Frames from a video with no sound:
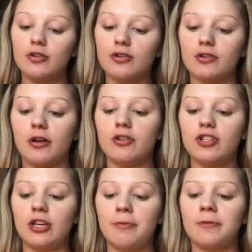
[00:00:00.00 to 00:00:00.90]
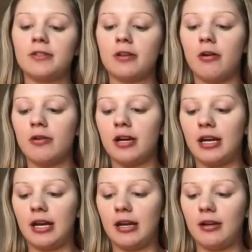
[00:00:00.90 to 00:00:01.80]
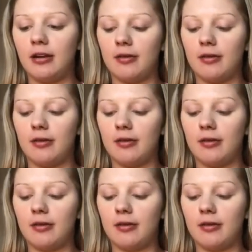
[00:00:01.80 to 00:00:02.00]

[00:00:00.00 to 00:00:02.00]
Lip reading: So cheap, so good.